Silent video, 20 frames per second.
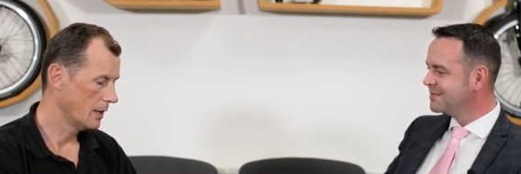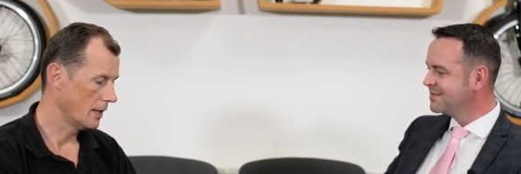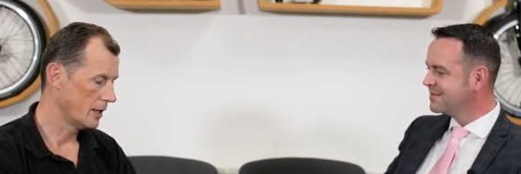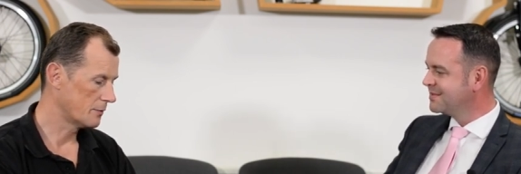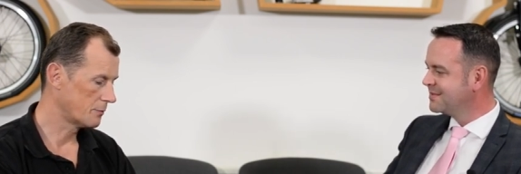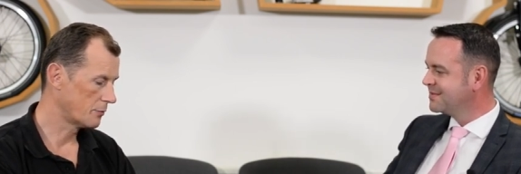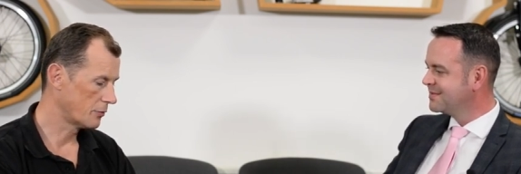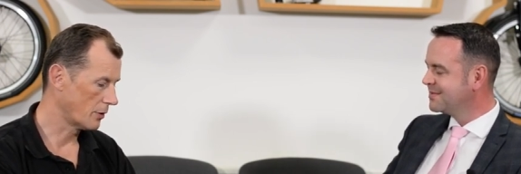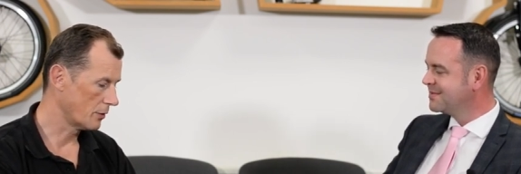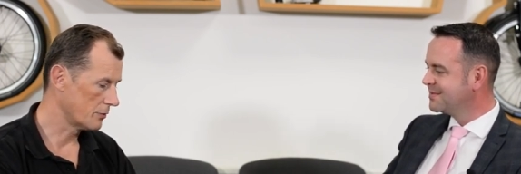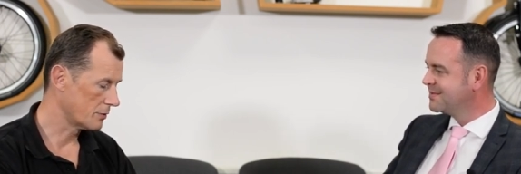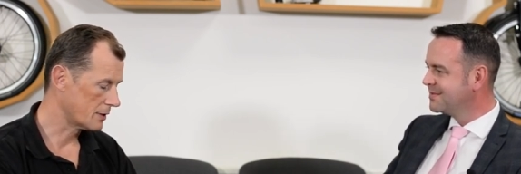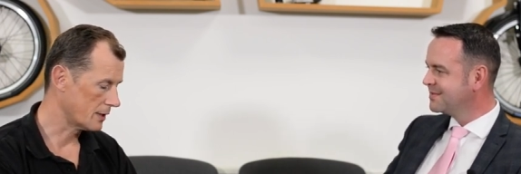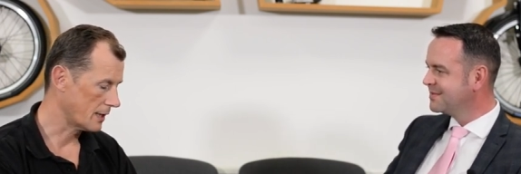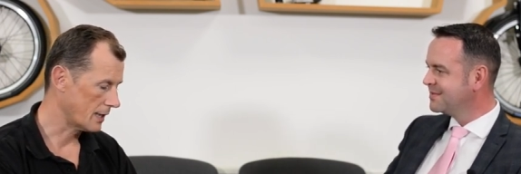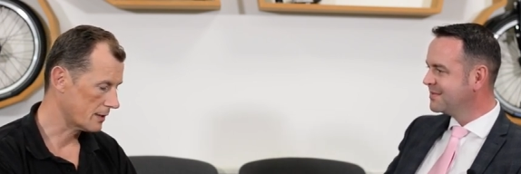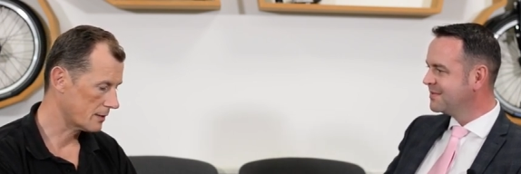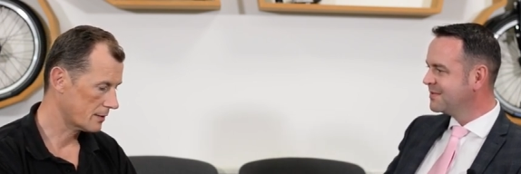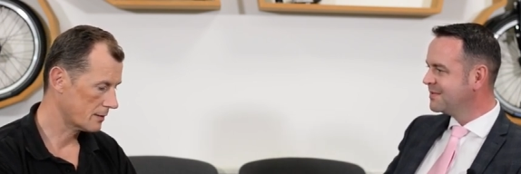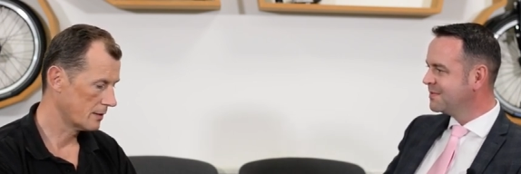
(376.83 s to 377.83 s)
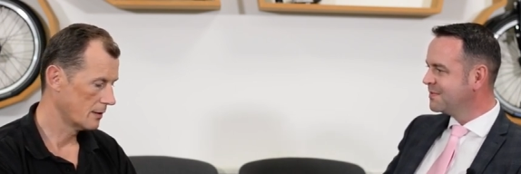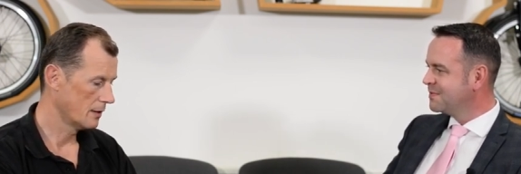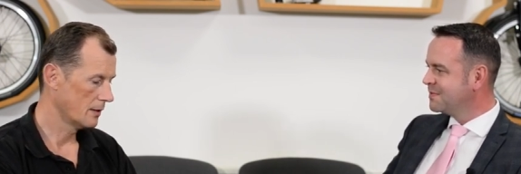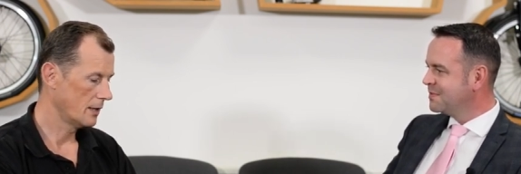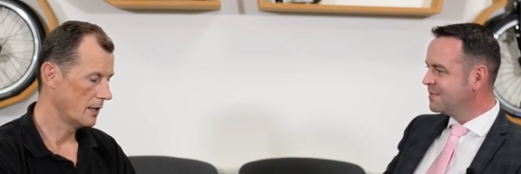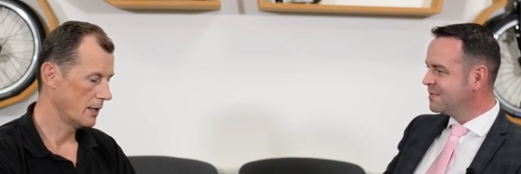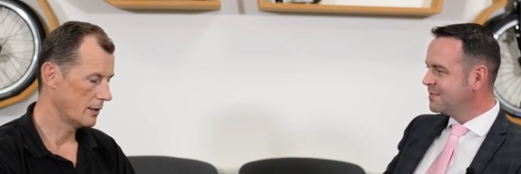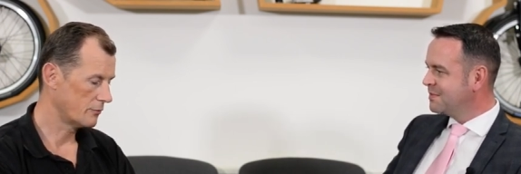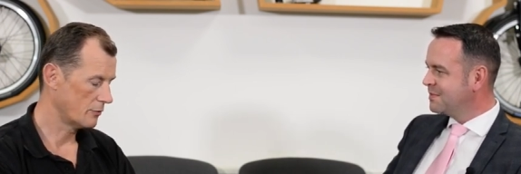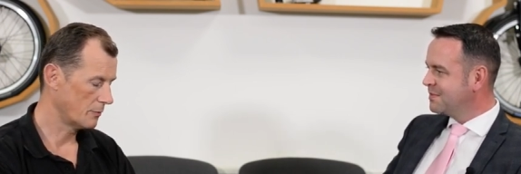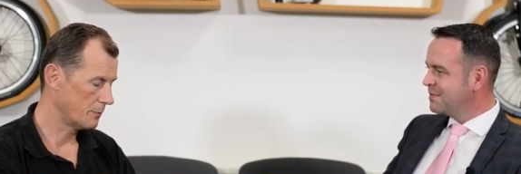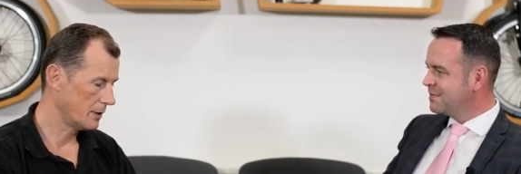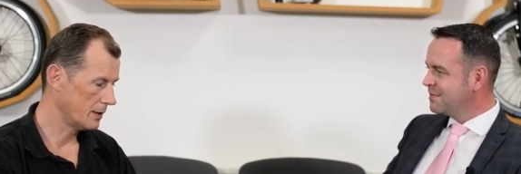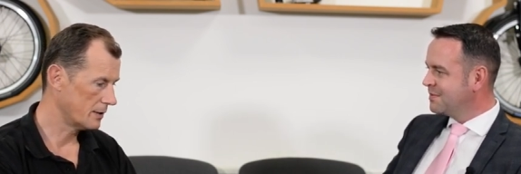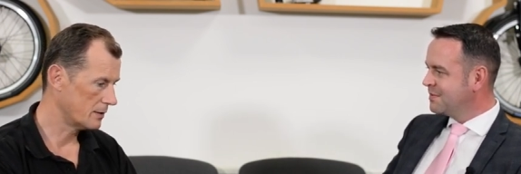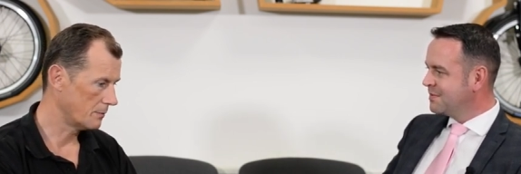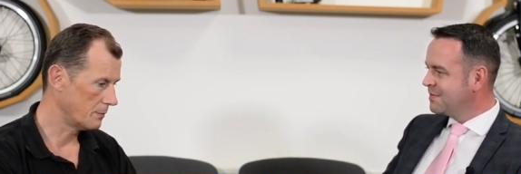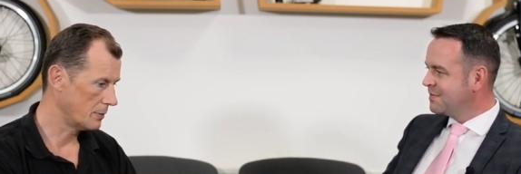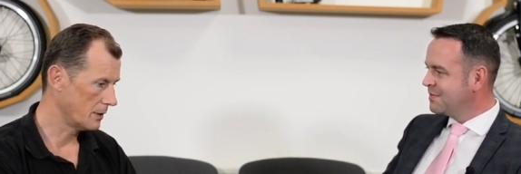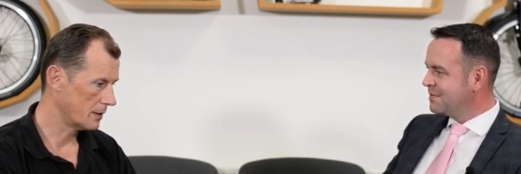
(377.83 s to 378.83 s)
Speaker 1: it's process, it's
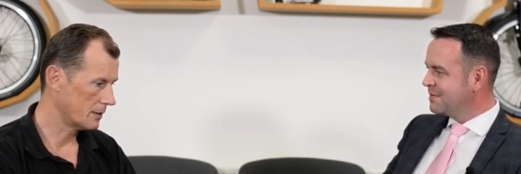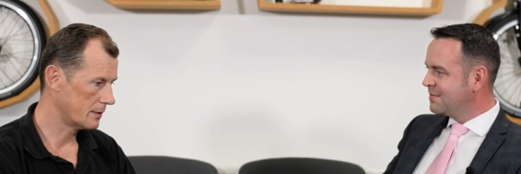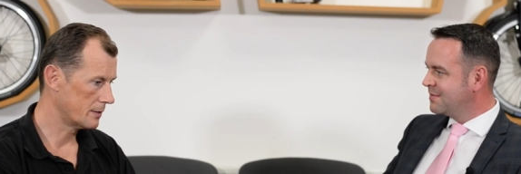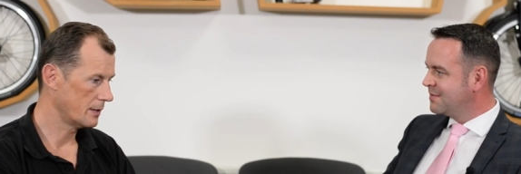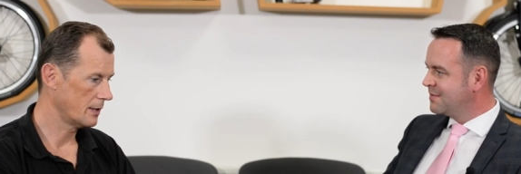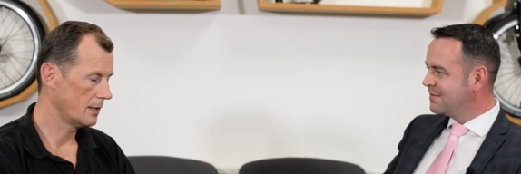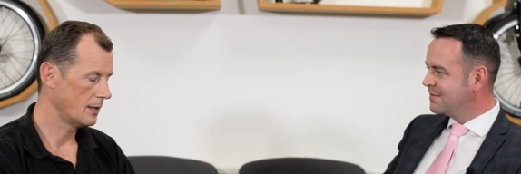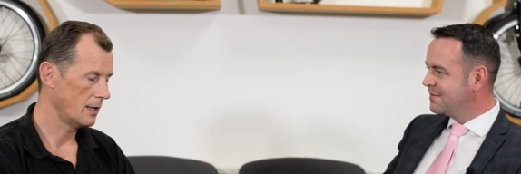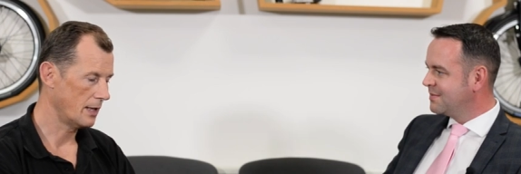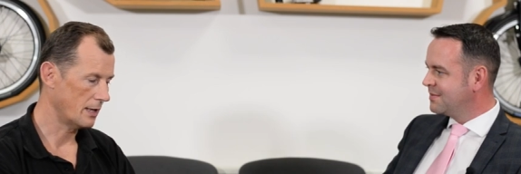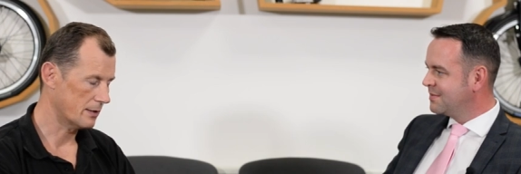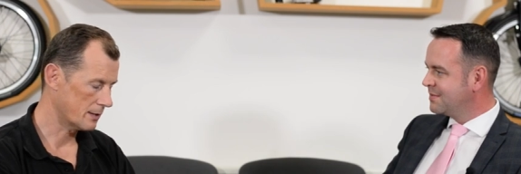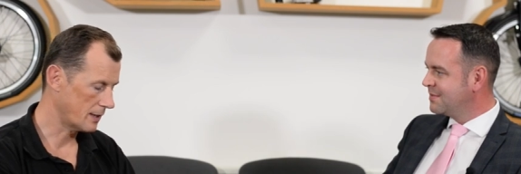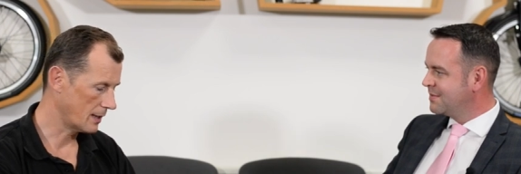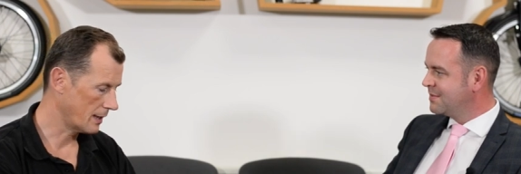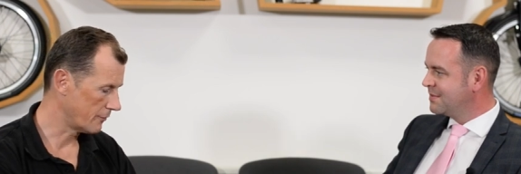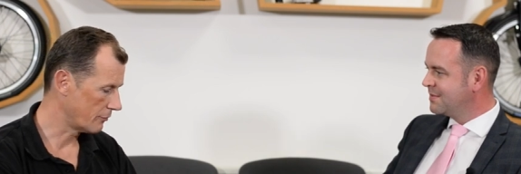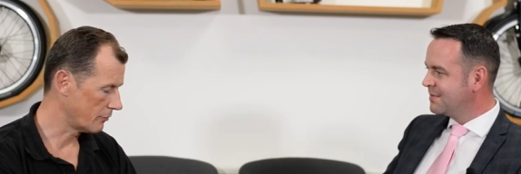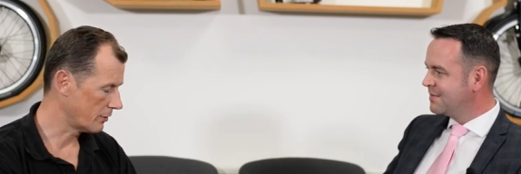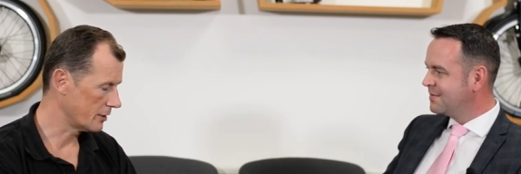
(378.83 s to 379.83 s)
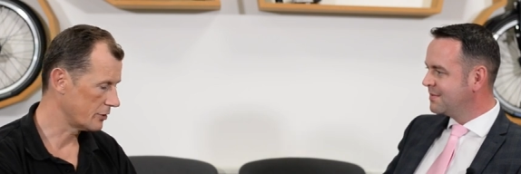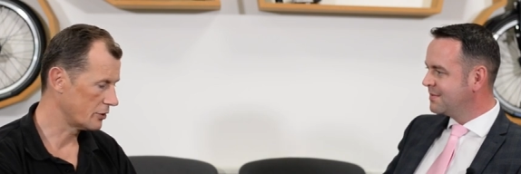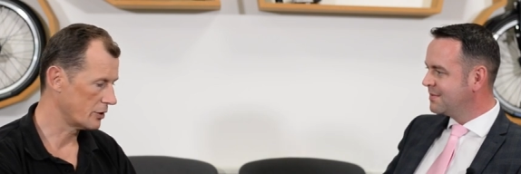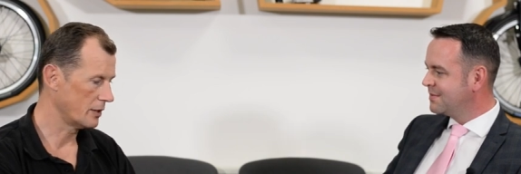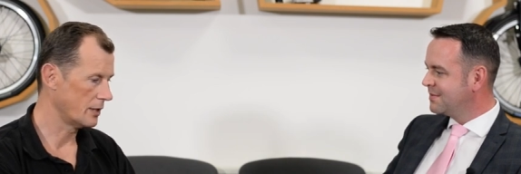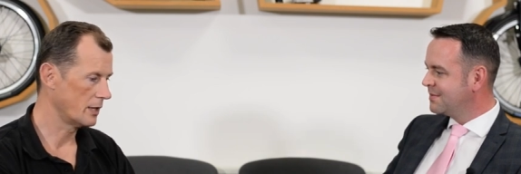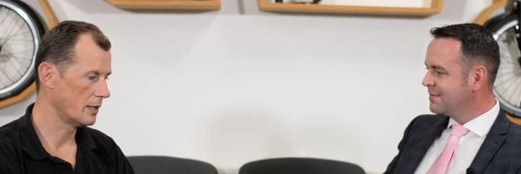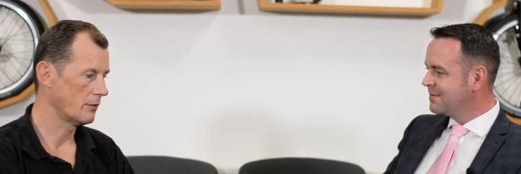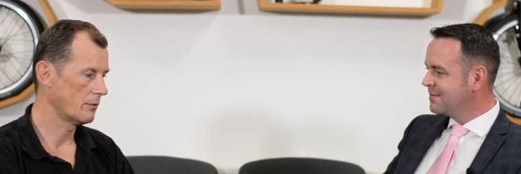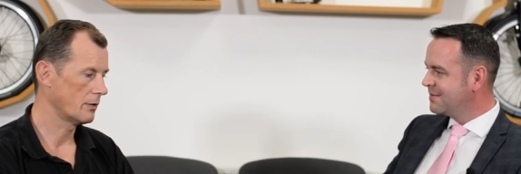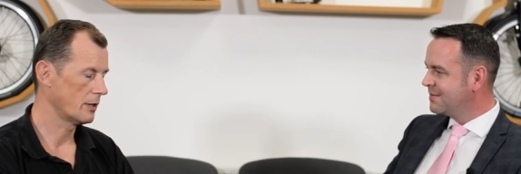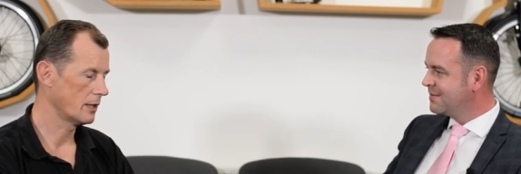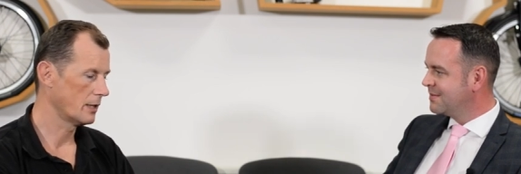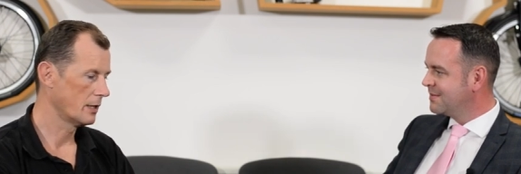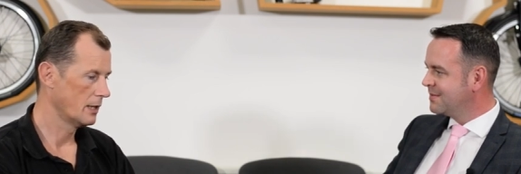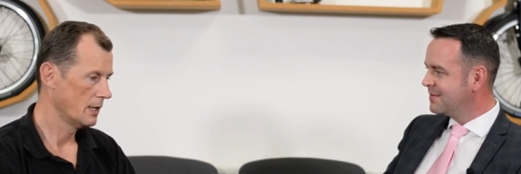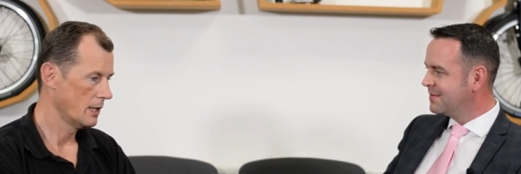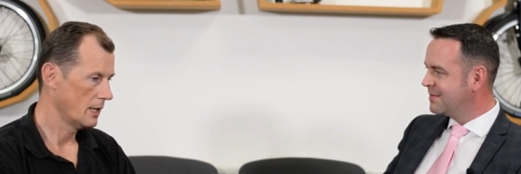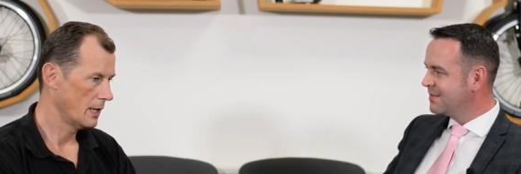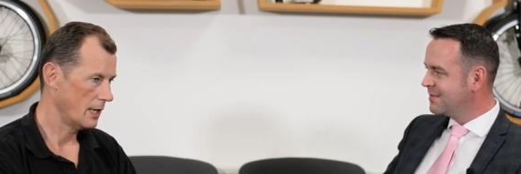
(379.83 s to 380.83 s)
repeatability, it's clever
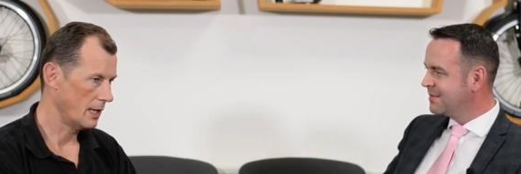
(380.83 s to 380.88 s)
engineering,